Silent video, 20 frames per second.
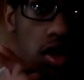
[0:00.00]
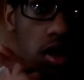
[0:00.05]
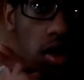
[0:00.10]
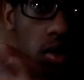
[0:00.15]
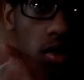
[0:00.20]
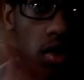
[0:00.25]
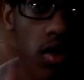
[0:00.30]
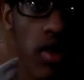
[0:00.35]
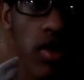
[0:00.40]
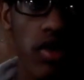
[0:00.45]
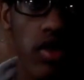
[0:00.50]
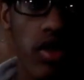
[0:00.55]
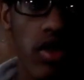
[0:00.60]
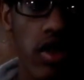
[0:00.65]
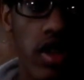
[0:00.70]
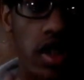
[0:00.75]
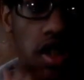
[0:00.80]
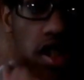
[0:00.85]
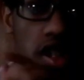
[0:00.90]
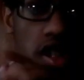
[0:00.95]
one of the
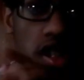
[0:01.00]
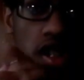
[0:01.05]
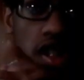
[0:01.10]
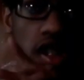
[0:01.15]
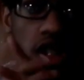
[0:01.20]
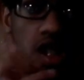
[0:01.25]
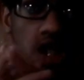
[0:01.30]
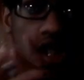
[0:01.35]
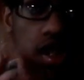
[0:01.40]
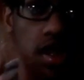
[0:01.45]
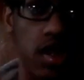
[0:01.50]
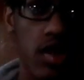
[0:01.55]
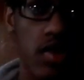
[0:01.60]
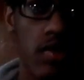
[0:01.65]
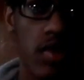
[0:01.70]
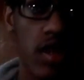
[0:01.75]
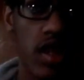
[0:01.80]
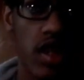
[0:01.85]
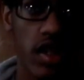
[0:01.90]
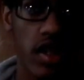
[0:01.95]
craziest and
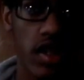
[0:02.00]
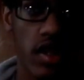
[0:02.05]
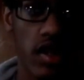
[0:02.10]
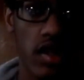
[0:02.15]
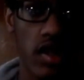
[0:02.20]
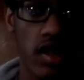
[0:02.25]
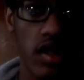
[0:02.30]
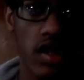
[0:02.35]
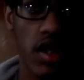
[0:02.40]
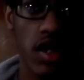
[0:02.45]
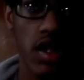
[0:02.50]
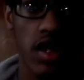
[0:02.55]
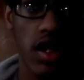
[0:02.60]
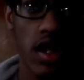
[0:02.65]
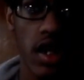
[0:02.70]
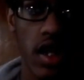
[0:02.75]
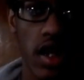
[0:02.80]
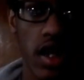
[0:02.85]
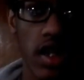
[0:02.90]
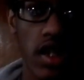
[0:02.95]
stupid ideas
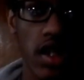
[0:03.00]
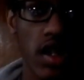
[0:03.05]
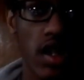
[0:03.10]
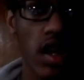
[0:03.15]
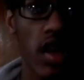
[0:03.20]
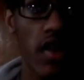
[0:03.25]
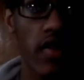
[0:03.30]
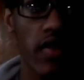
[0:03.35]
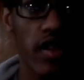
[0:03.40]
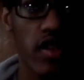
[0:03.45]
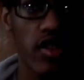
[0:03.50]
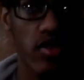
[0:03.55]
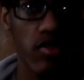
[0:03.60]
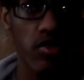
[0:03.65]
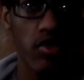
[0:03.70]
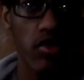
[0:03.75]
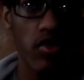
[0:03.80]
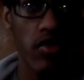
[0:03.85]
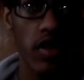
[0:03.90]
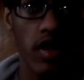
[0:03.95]
is a live-action
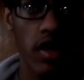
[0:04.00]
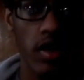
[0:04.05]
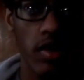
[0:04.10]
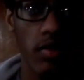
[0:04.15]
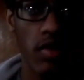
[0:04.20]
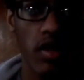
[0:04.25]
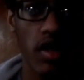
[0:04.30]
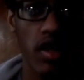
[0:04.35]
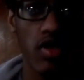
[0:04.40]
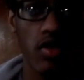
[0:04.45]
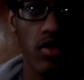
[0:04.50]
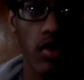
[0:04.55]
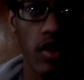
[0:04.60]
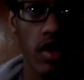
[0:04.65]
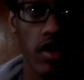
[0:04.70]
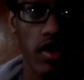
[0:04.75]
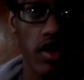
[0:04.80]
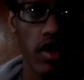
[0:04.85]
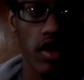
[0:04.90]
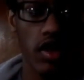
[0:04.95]
movie based
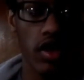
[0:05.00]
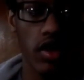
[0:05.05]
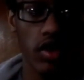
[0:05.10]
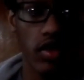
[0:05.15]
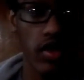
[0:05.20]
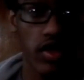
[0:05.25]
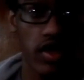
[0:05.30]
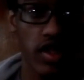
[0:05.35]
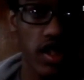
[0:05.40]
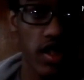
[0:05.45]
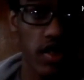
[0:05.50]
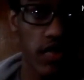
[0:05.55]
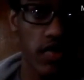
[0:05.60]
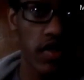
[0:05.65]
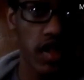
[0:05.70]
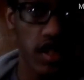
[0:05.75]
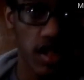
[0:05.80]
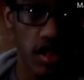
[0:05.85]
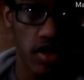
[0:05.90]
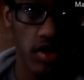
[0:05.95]
around a Nickelodeon
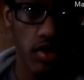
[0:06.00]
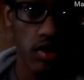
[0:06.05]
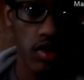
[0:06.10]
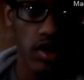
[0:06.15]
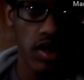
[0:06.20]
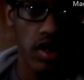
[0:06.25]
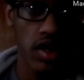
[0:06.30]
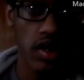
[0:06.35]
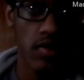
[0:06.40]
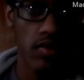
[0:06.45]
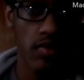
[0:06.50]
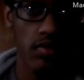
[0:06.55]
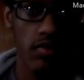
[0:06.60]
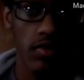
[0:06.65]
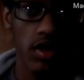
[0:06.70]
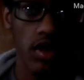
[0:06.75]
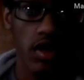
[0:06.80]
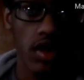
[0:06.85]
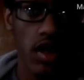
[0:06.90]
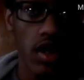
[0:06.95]
TV series.
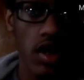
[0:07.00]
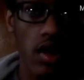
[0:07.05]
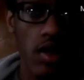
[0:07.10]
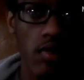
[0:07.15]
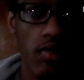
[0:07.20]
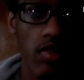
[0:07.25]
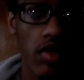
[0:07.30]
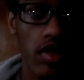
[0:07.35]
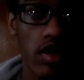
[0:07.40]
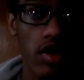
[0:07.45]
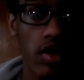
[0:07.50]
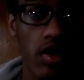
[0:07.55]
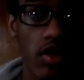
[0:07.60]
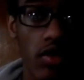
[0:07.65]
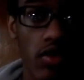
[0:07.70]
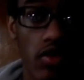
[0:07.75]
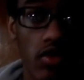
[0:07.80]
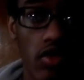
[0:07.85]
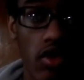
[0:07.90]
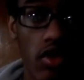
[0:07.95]
But the
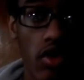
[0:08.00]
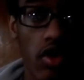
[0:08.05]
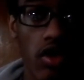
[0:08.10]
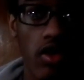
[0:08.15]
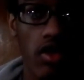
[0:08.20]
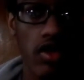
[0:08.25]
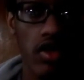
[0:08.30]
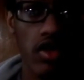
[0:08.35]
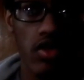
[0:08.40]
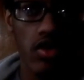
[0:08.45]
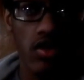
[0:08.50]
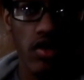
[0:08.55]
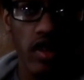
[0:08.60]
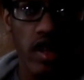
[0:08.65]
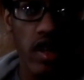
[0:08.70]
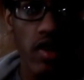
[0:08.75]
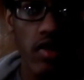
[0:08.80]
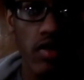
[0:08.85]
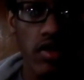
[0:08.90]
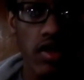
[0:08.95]
overall
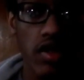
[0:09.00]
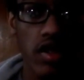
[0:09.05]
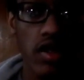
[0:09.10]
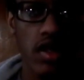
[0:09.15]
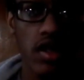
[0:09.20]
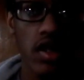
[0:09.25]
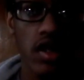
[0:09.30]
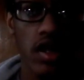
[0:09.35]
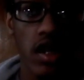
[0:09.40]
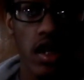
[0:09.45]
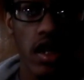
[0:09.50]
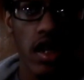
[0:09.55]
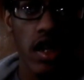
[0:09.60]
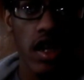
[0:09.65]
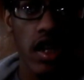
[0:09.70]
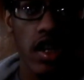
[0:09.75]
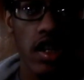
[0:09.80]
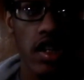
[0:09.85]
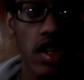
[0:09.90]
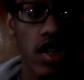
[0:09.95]
turnout
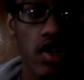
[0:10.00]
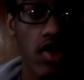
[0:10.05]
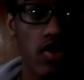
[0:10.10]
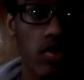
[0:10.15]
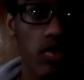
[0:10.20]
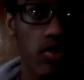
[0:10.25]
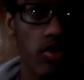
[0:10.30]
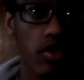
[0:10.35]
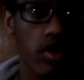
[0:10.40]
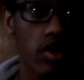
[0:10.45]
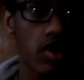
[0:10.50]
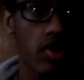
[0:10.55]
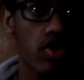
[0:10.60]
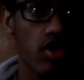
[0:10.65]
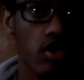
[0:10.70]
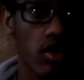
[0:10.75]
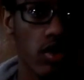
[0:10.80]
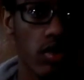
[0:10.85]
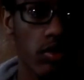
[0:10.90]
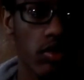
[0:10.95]
is actually pretty
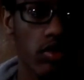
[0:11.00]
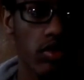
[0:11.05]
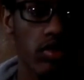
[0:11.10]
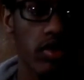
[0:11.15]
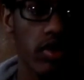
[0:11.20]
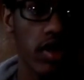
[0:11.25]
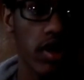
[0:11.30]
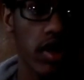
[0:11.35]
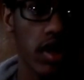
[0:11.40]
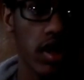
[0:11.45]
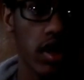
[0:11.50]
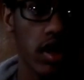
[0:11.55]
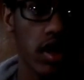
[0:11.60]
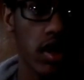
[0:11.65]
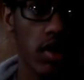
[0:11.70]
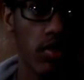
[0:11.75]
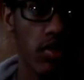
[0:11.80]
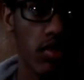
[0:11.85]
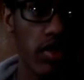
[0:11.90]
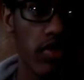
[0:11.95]
enjoyable
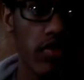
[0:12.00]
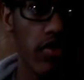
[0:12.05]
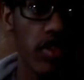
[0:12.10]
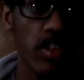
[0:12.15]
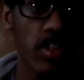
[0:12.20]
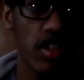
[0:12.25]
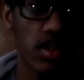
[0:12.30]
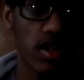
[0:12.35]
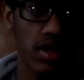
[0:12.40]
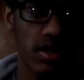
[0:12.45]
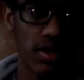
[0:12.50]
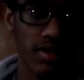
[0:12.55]
and pretty fun.